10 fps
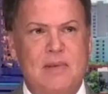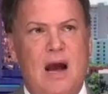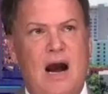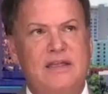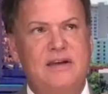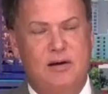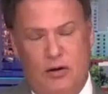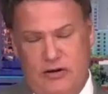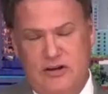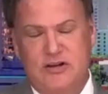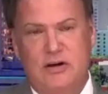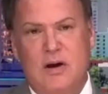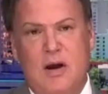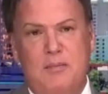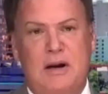I think, or this year.
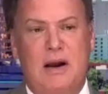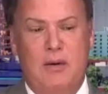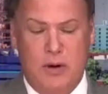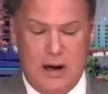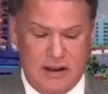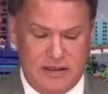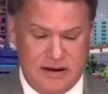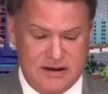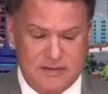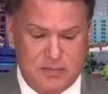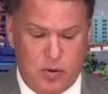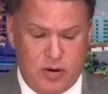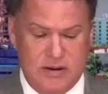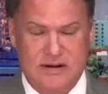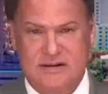But what I think is
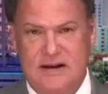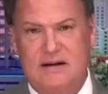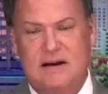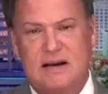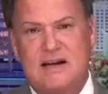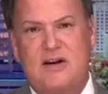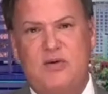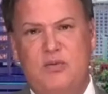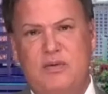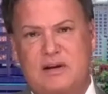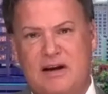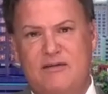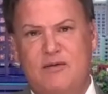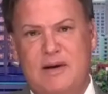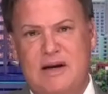important is that, the
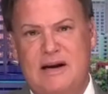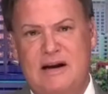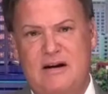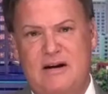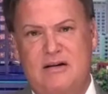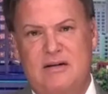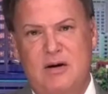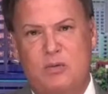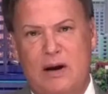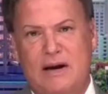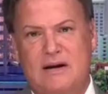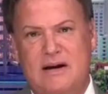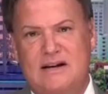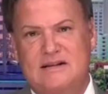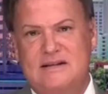government here
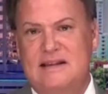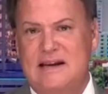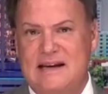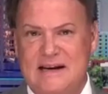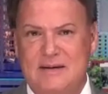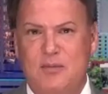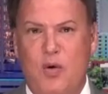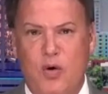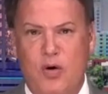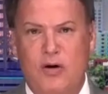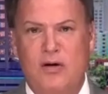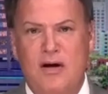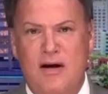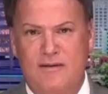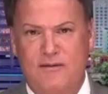recognized that they need more
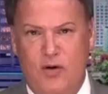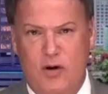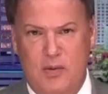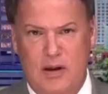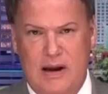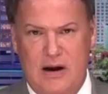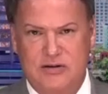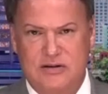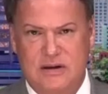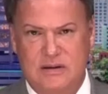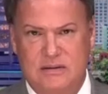affordable housing.